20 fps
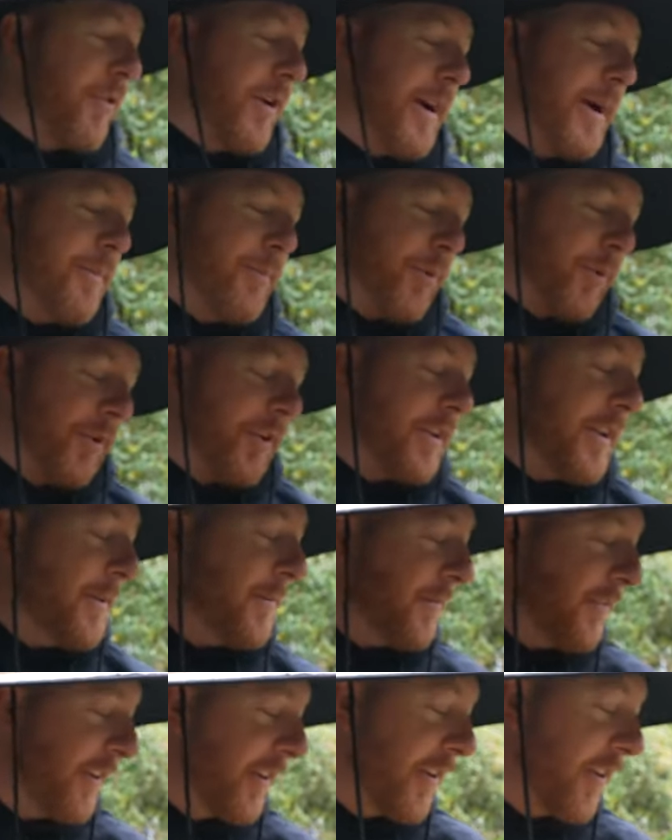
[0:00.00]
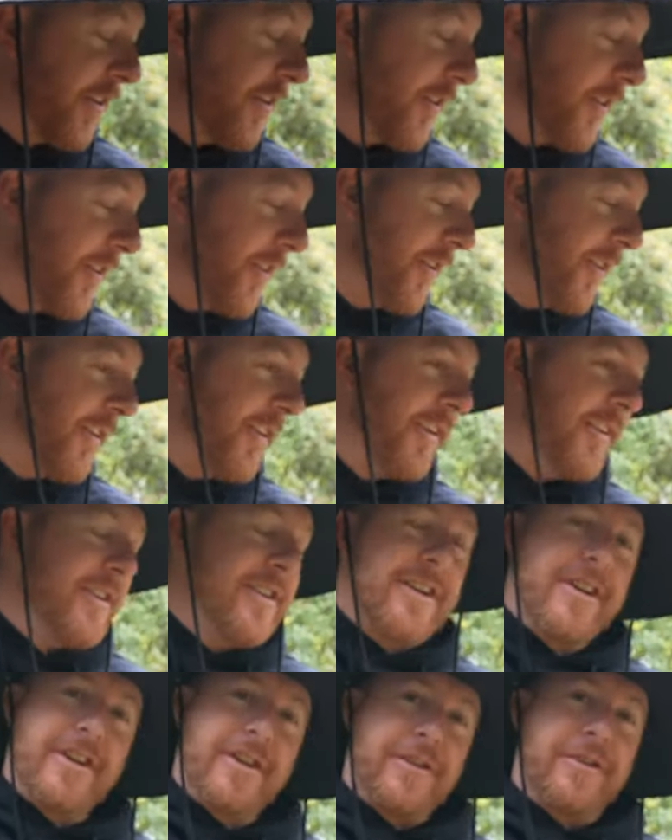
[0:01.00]
Graham pulled a dipstick earlier.
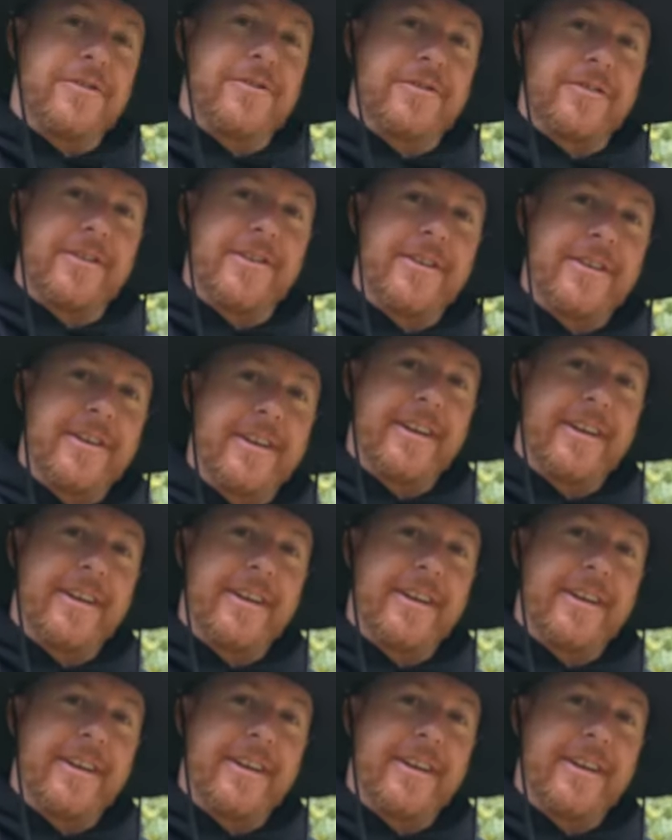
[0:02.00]
the dipstick